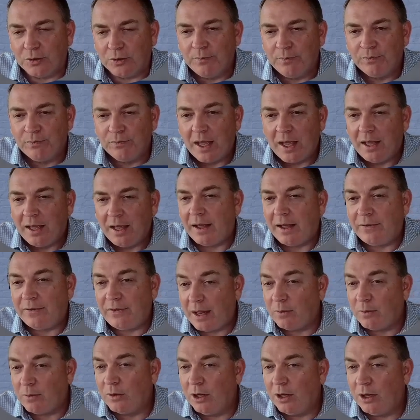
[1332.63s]
And that will
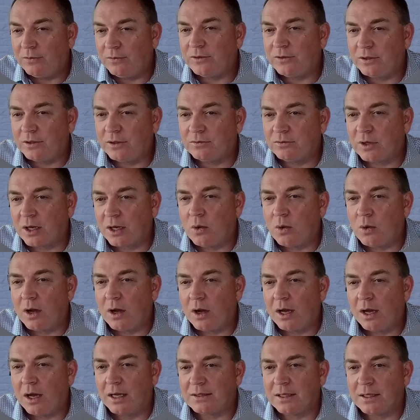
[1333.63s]
often require
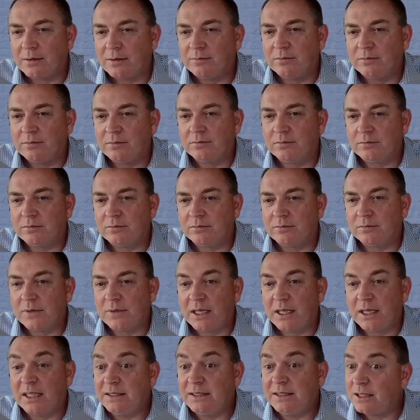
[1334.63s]
some
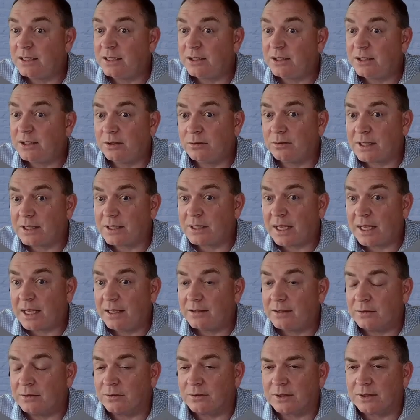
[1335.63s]
additional
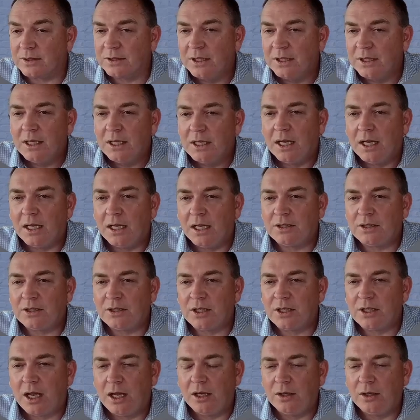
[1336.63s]
skills. And
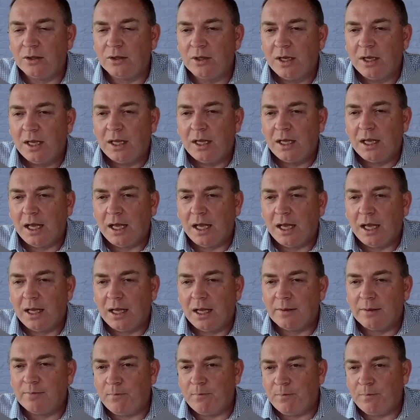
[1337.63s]
so
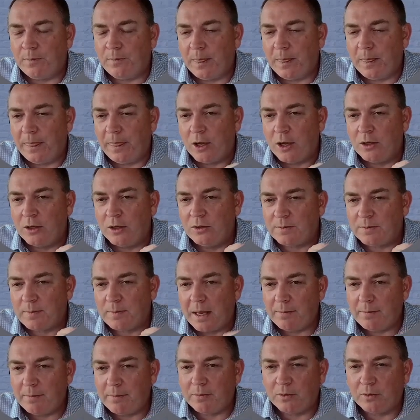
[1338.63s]
those people
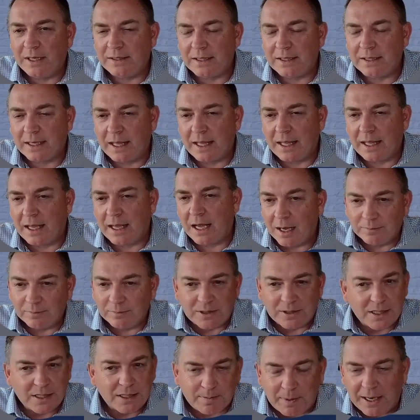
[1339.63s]
need to get up to
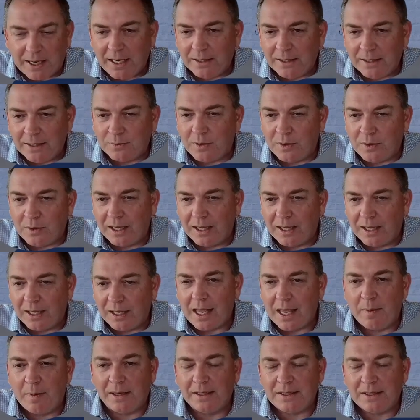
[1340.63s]
speed with the
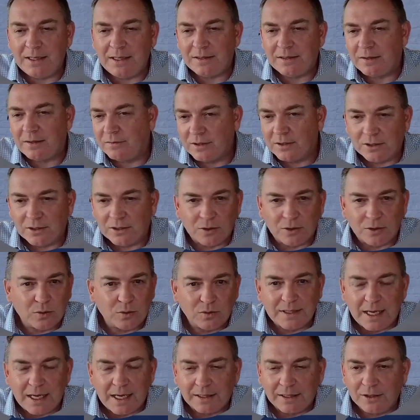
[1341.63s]
capabilities of the tools and
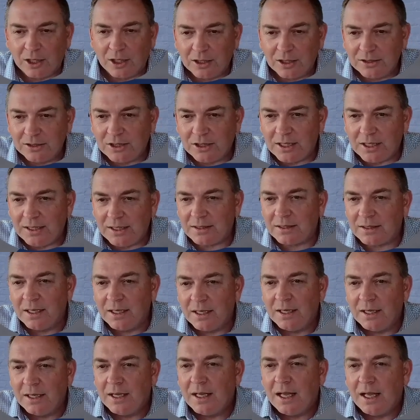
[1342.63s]
technologies,
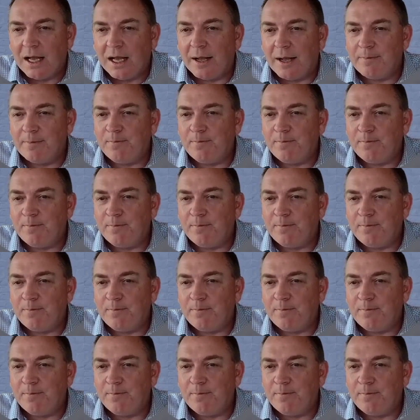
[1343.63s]
and